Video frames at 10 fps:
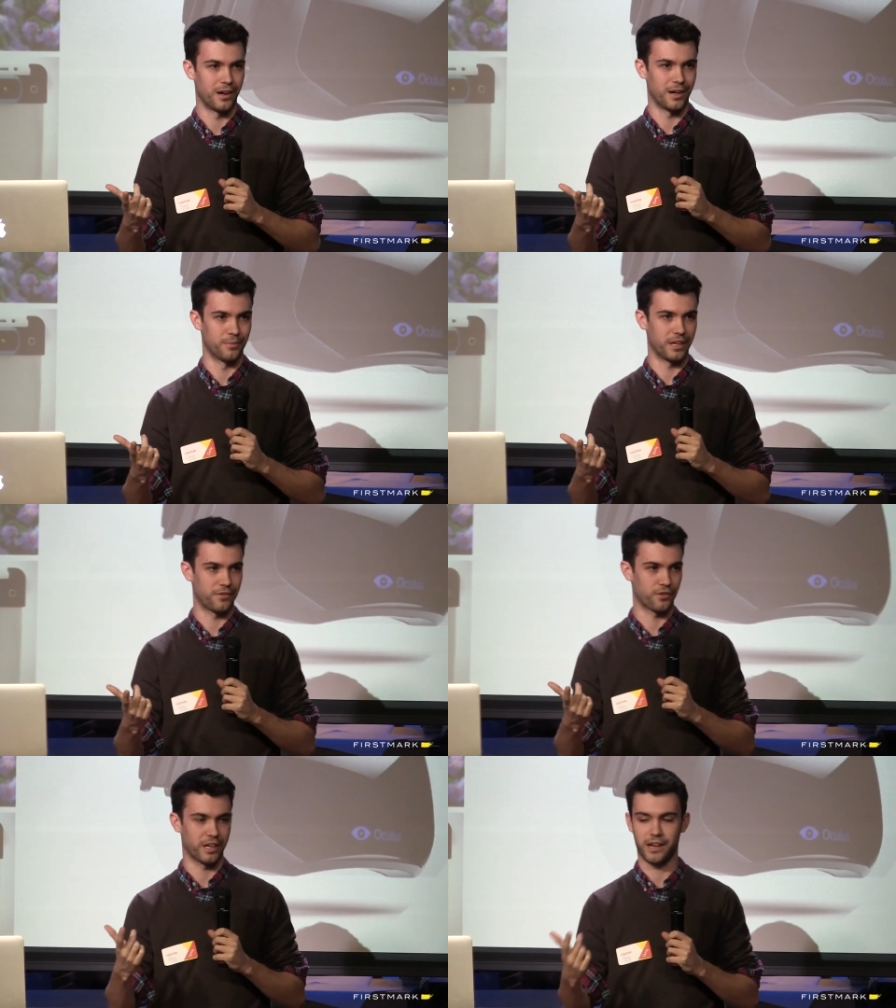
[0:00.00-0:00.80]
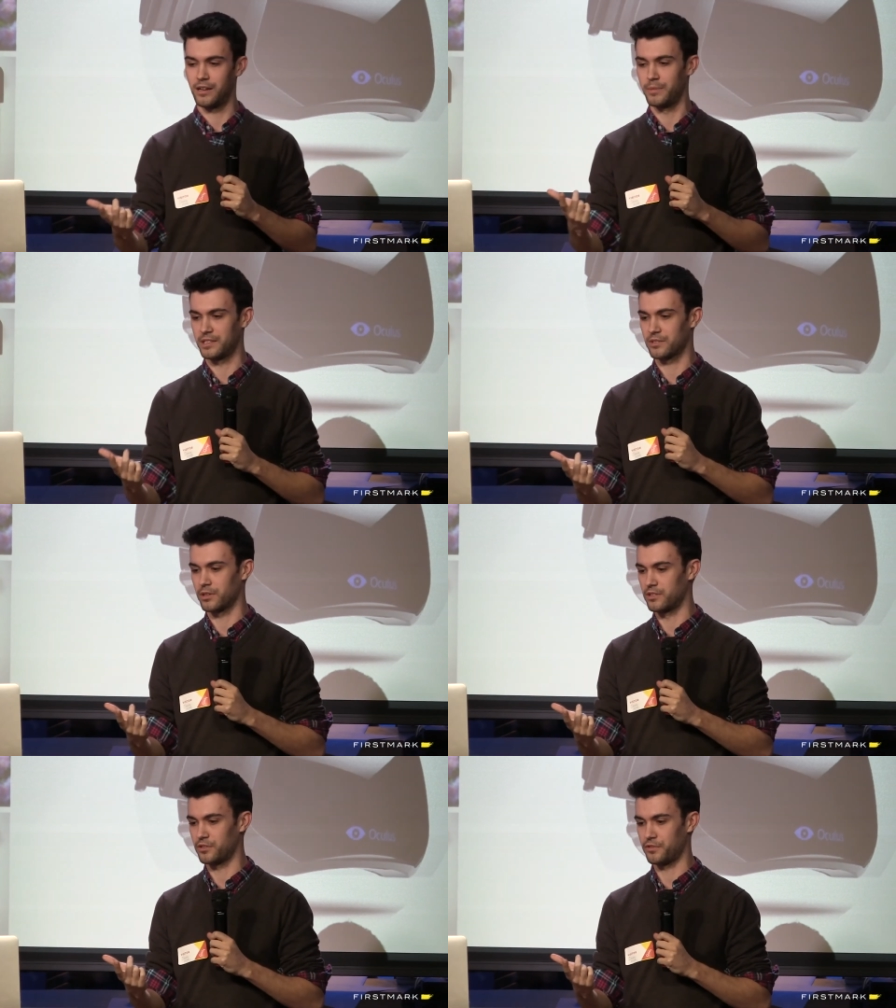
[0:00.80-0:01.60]
Um, they've really had an amazing
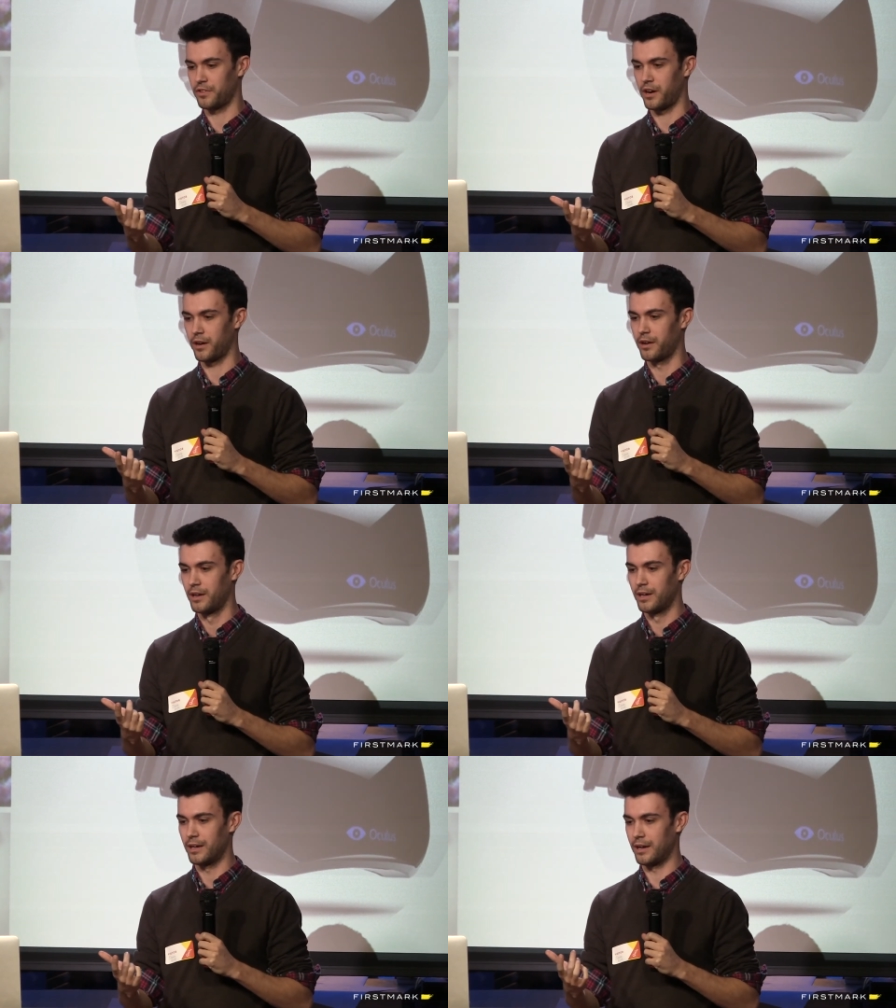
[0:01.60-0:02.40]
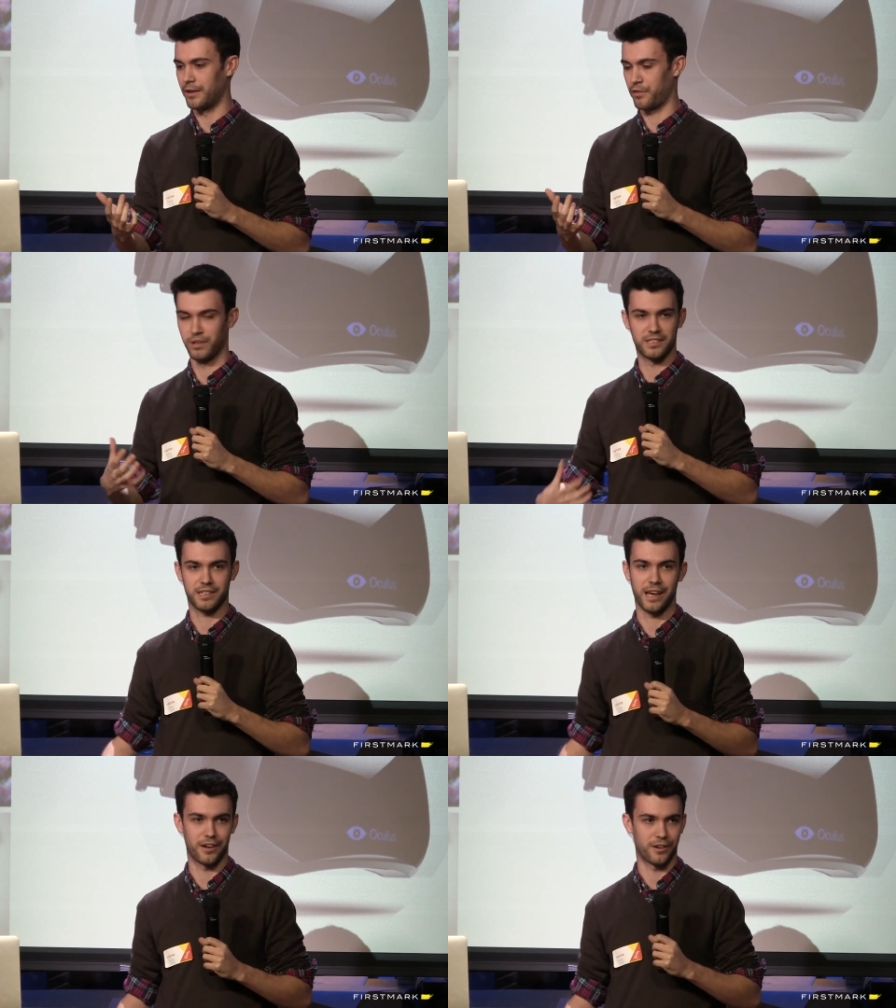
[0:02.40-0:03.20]
run so far. Uh, 3D
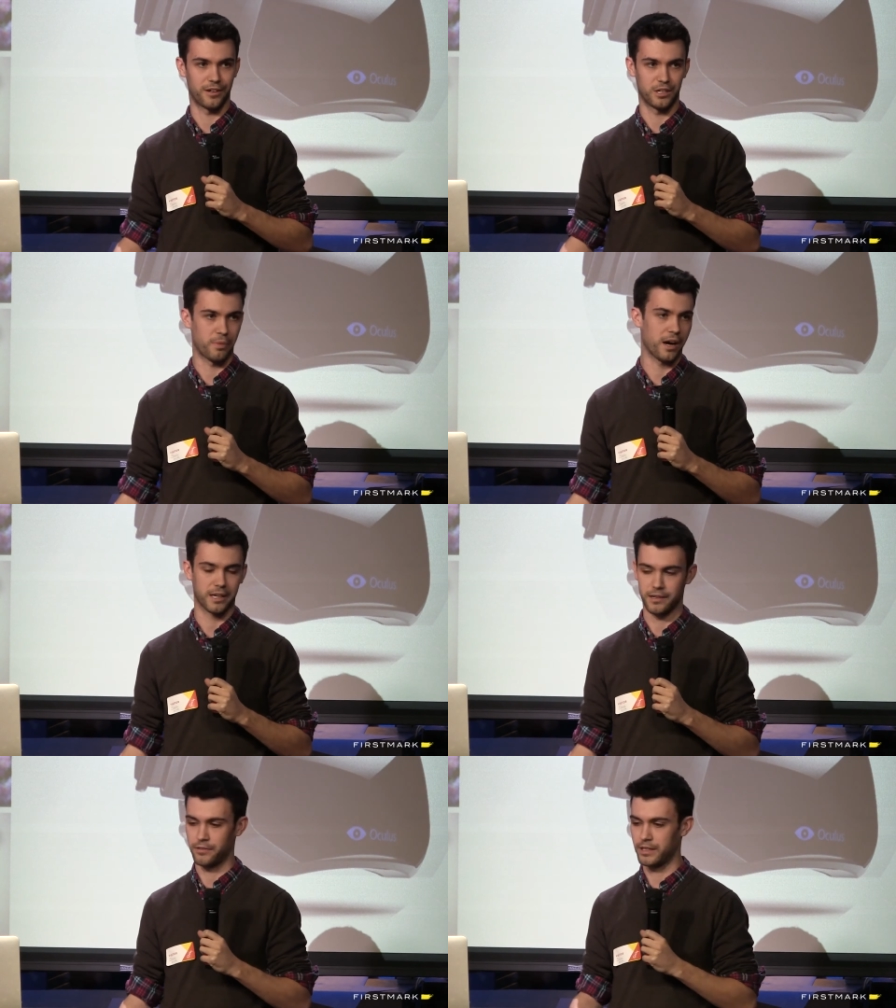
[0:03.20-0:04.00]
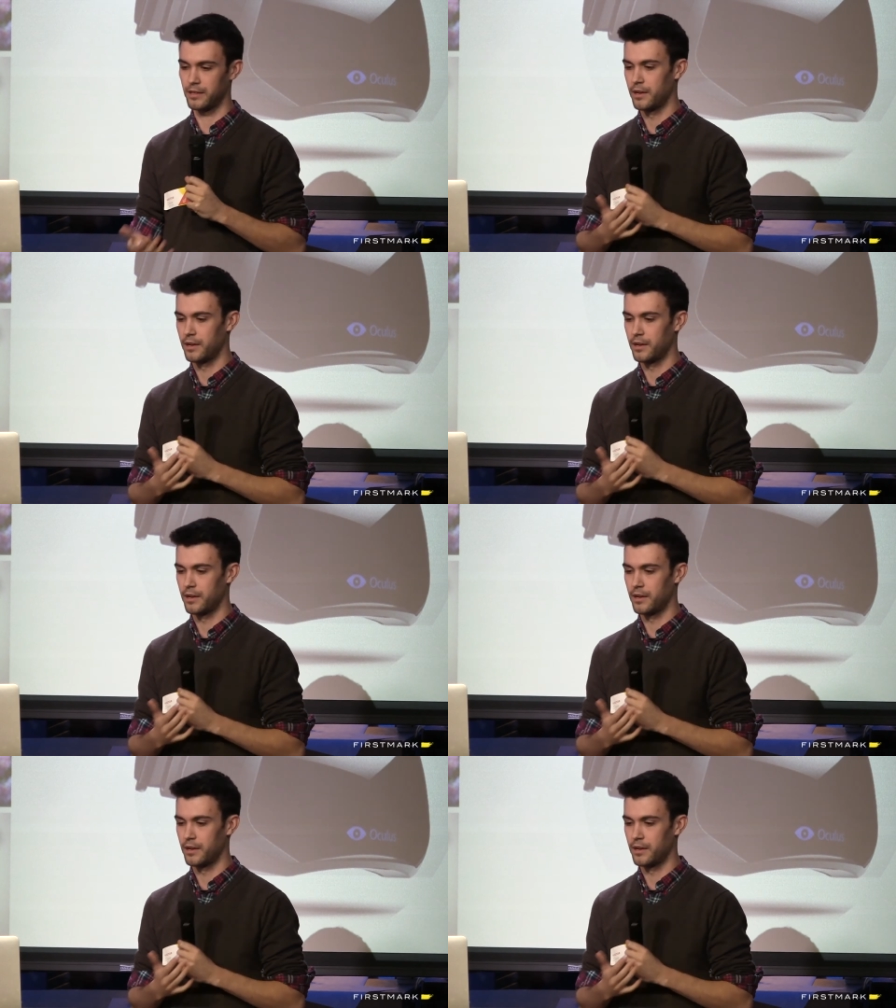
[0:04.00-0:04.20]
scanner in your pocket, right?